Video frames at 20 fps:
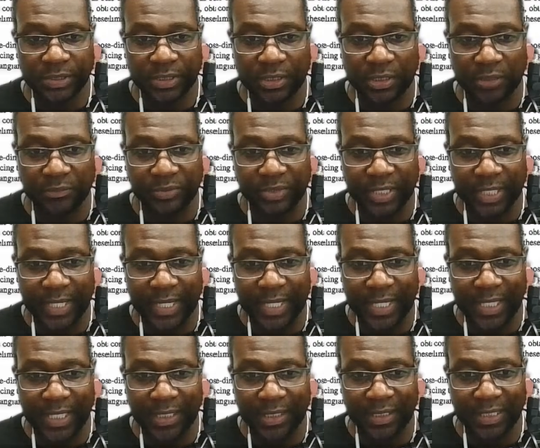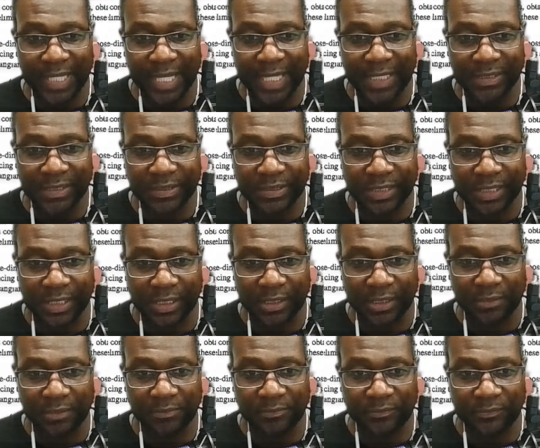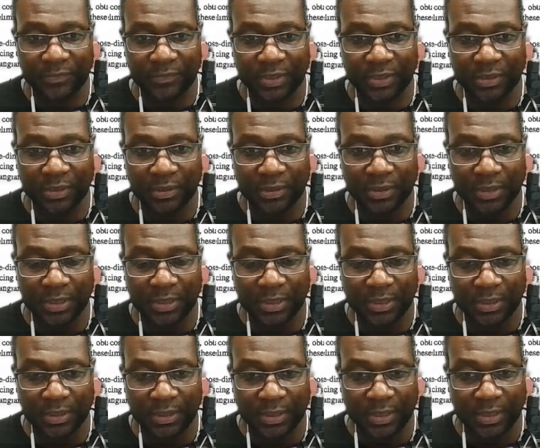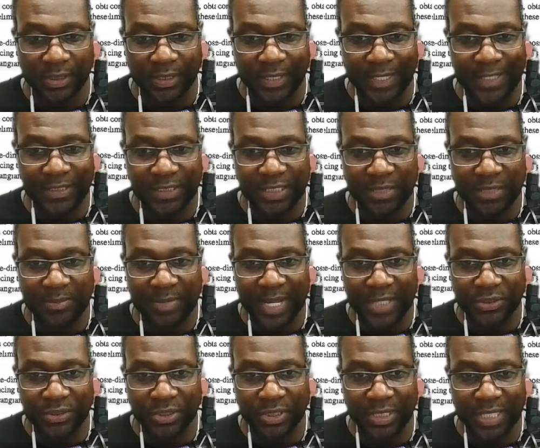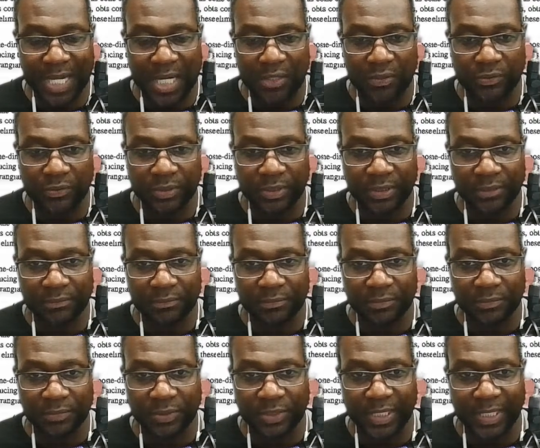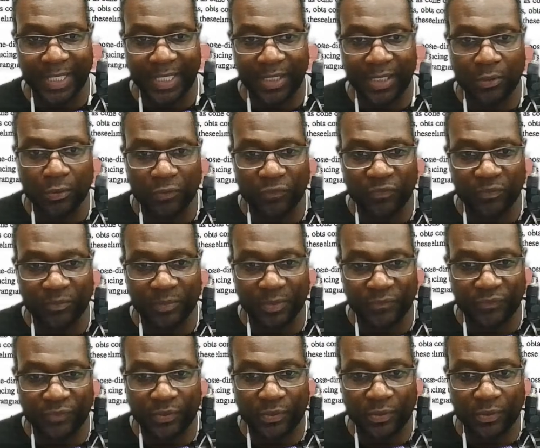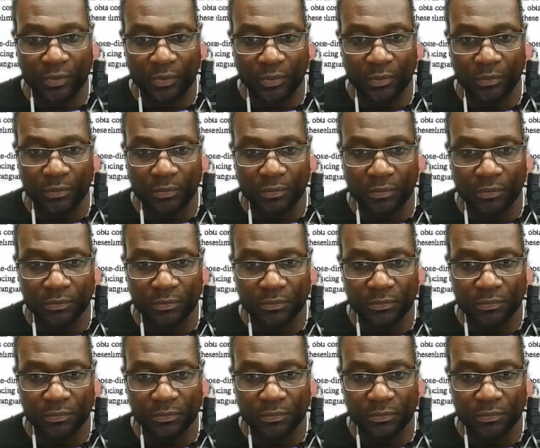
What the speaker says: setup that I had last time. The last time I actually counted the angle from the vertical,